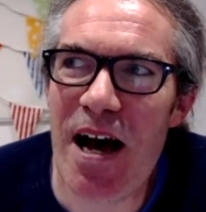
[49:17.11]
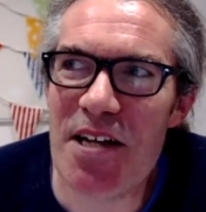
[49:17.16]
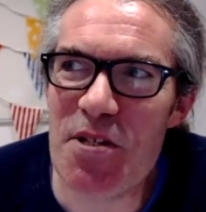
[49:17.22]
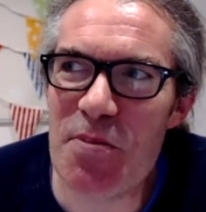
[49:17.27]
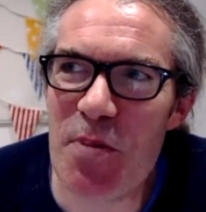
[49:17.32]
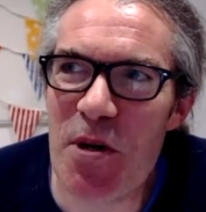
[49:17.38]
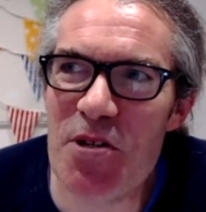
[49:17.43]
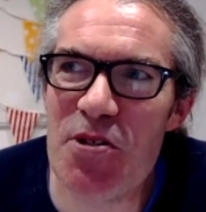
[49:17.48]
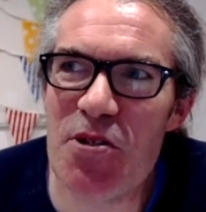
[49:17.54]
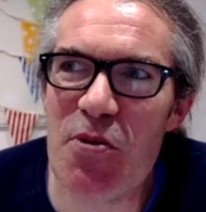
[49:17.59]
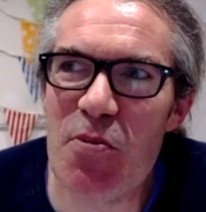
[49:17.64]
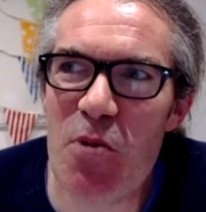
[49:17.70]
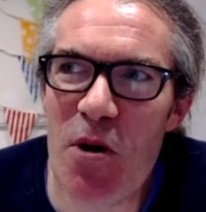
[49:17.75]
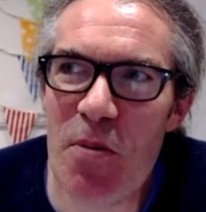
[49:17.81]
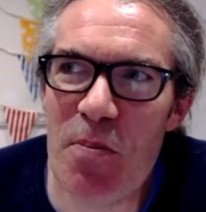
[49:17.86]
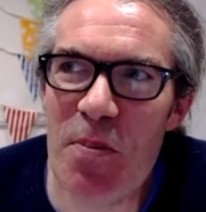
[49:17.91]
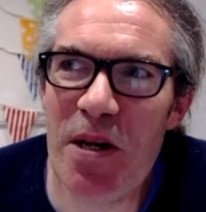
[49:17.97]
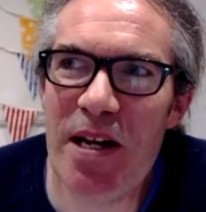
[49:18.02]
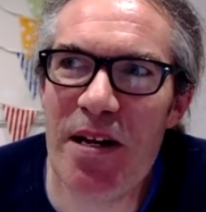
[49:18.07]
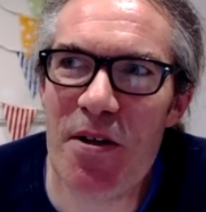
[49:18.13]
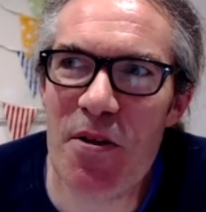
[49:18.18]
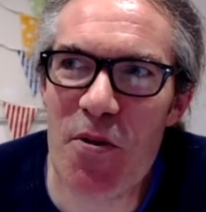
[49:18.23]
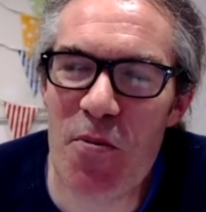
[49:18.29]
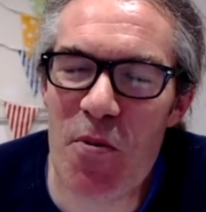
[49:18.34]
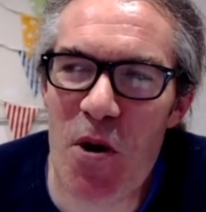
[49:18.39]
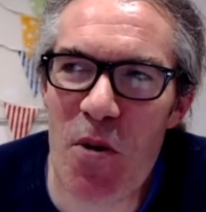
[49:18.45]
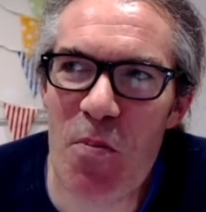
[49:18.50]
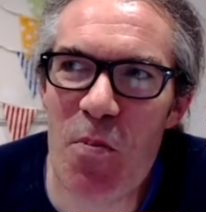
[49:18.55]
I suppose the
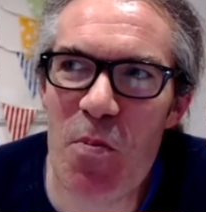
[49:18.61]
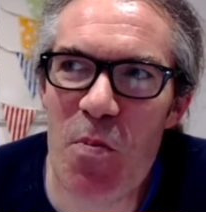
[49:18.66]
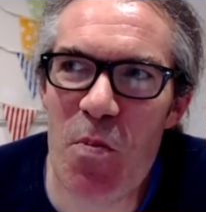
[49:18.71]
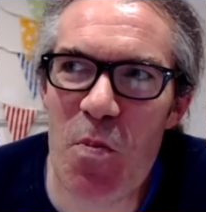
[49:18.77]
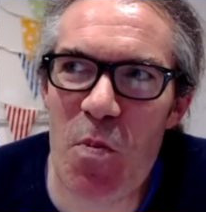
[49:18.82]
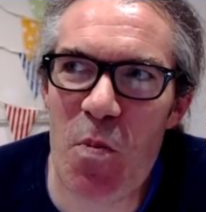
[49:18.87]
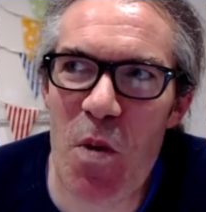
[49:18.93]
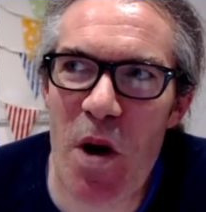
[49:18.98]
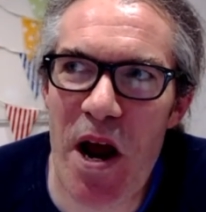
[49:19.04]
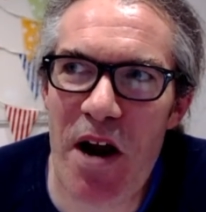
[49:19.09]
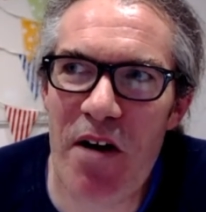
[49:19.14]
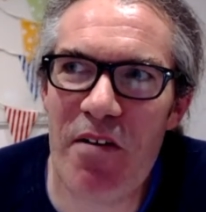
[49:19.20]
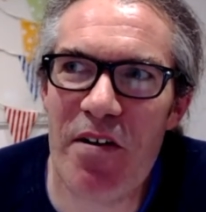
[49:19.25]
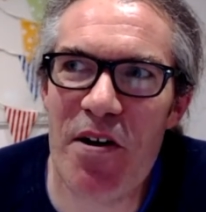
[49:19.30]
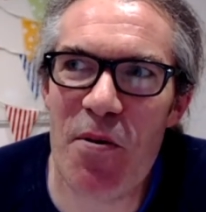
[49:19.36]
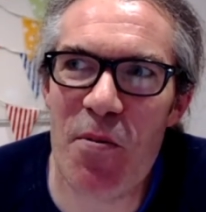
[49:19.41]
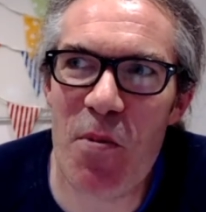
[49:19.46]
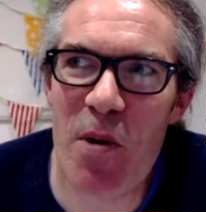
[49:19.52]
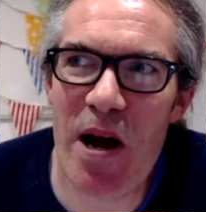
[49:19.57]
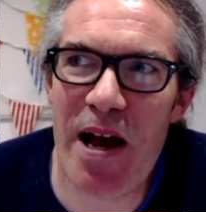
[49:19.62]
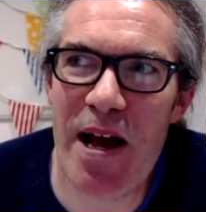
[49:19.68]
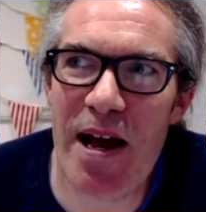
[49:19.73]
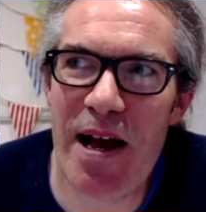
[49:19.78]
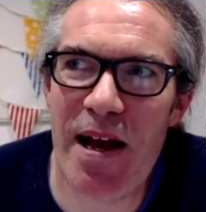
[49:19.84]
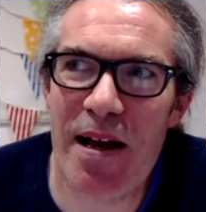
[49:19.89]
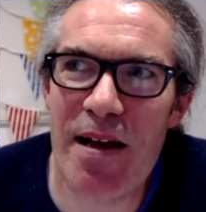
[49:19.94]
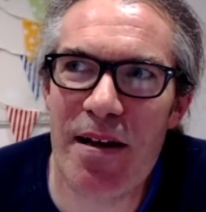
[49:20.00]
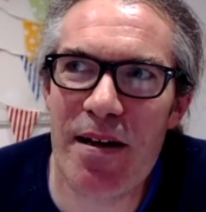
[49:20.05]
one area
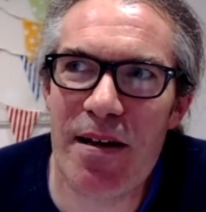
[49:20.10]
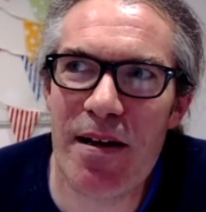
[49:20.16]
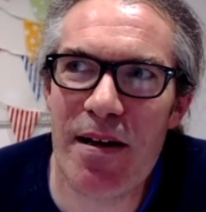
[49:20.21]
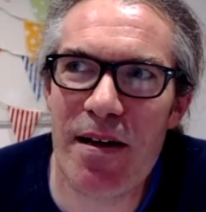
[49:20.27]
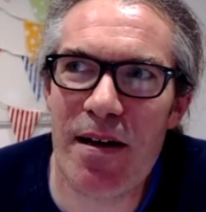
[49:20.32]
where